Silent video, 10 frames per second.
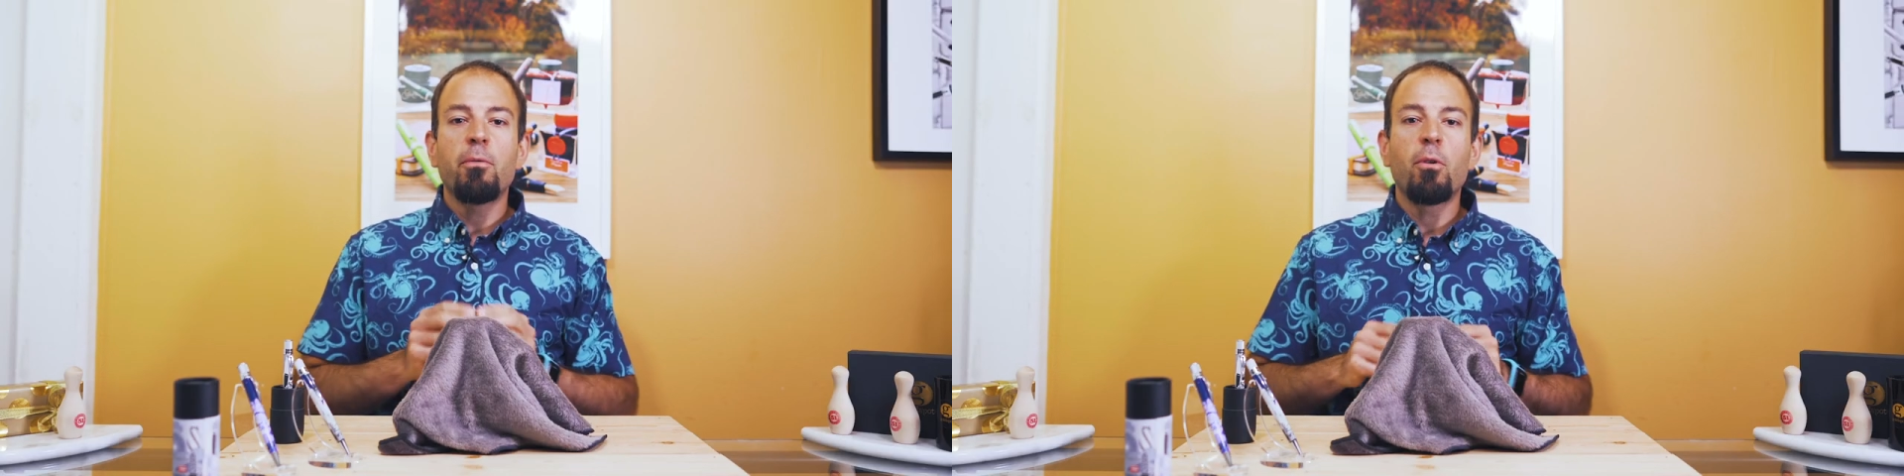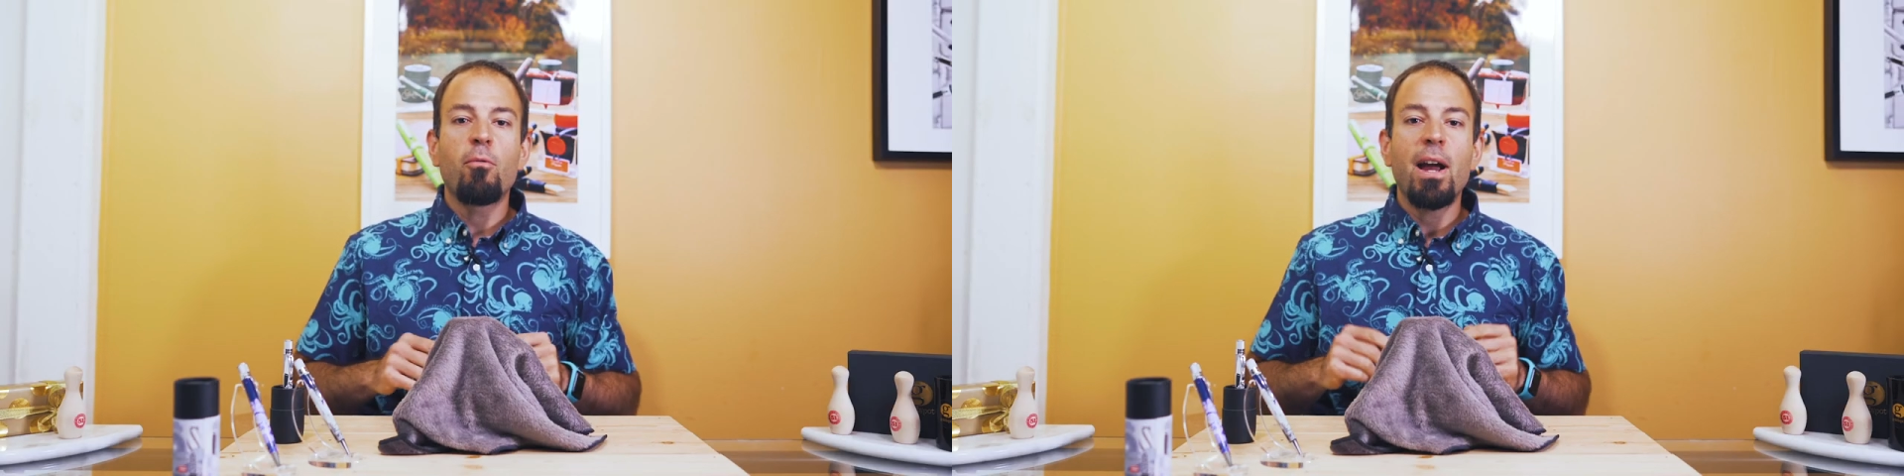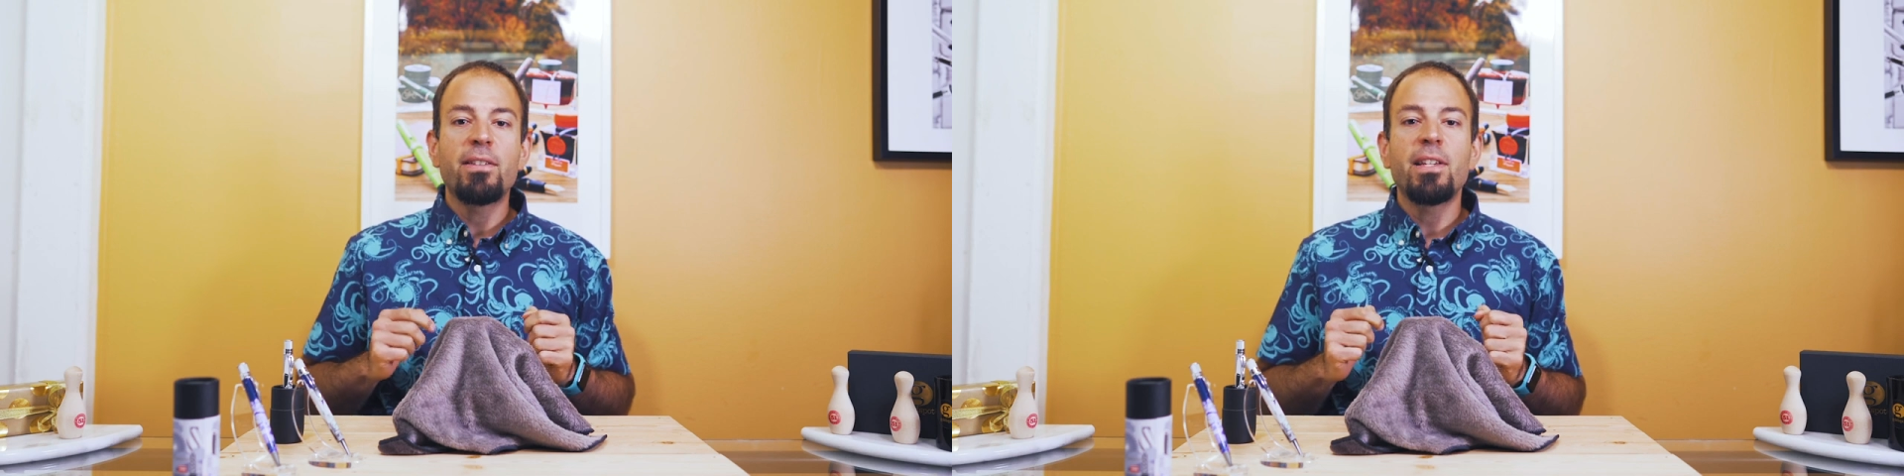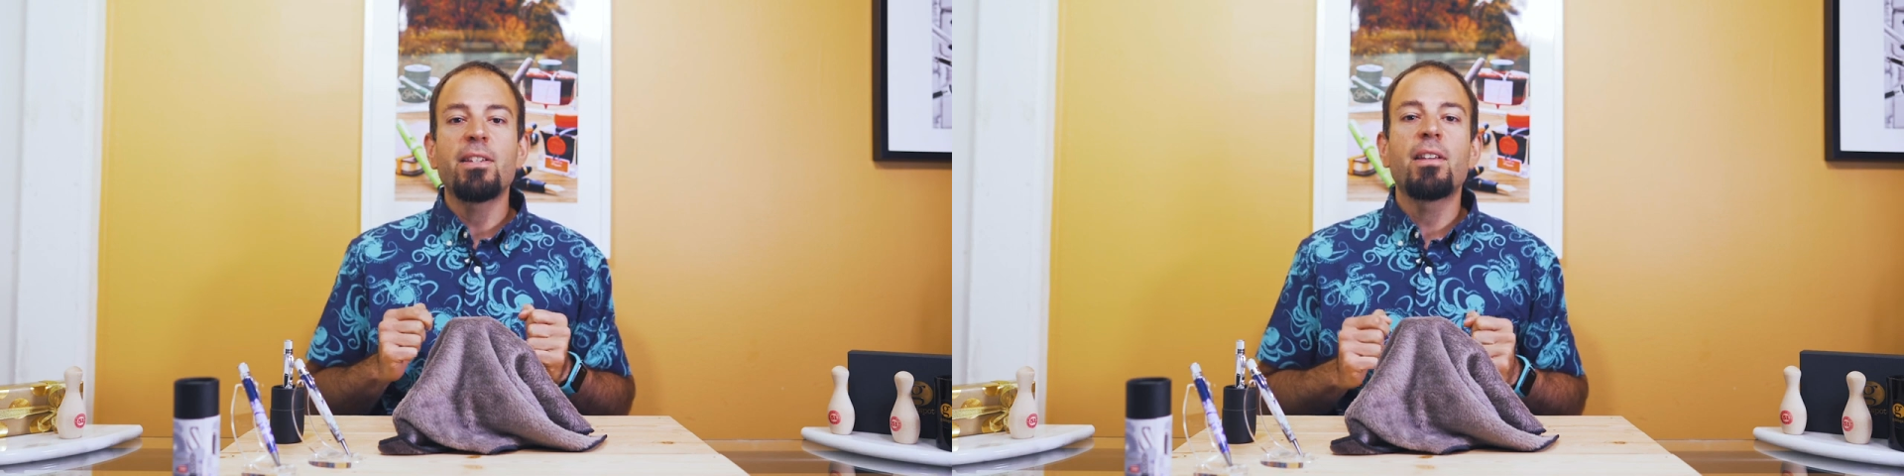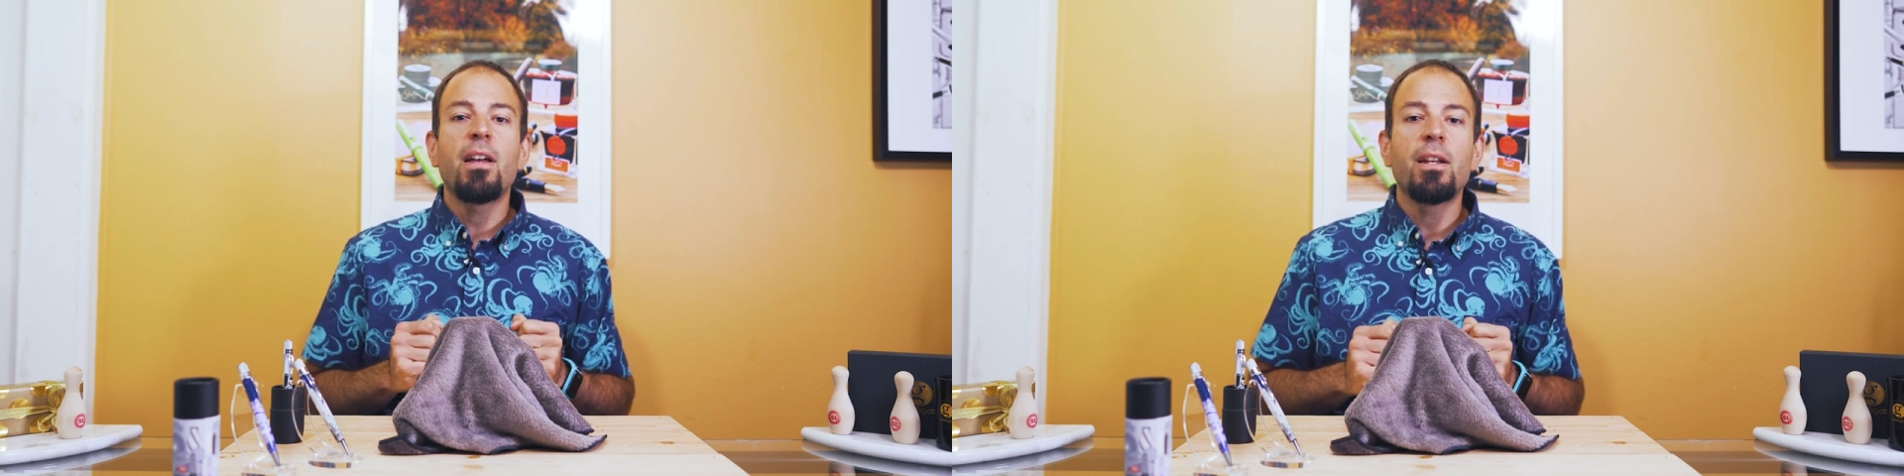of the rising
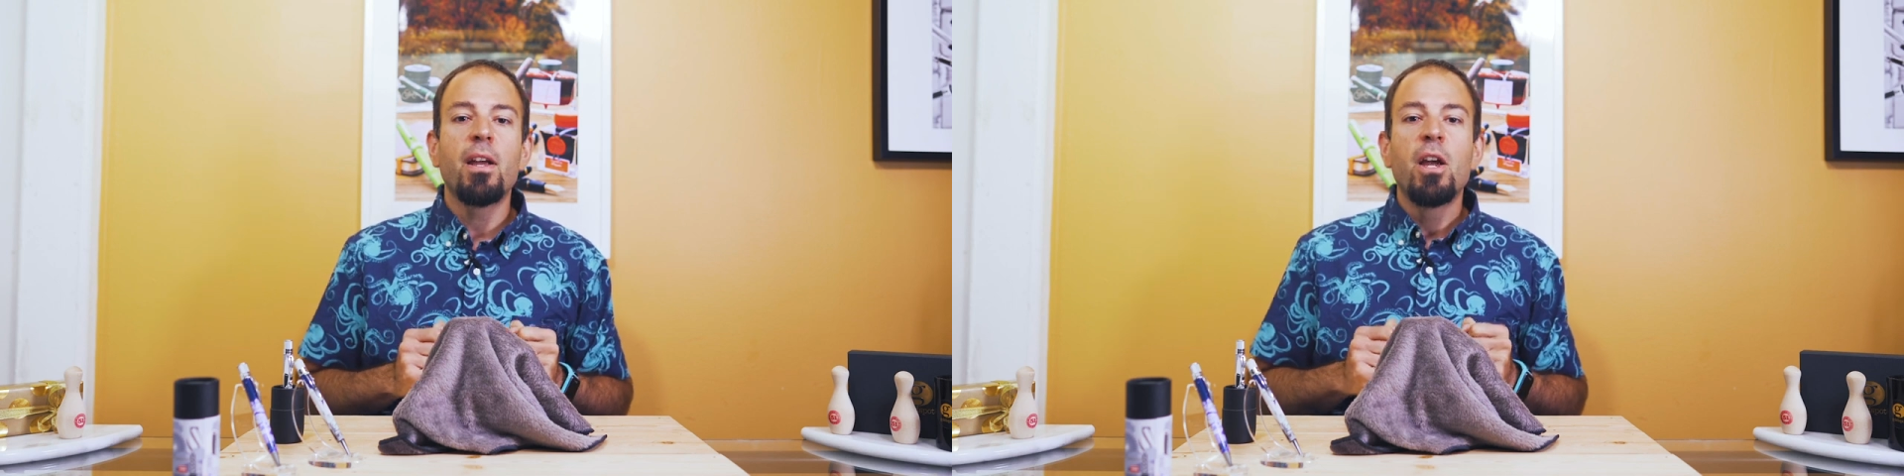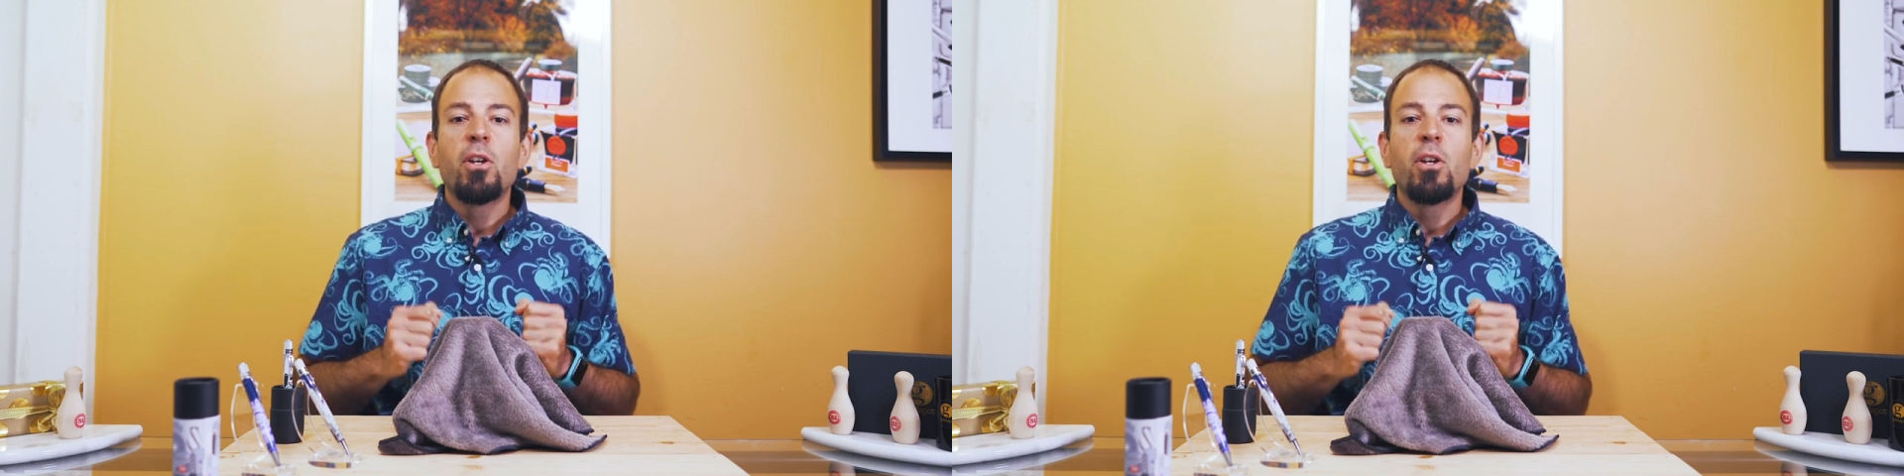sun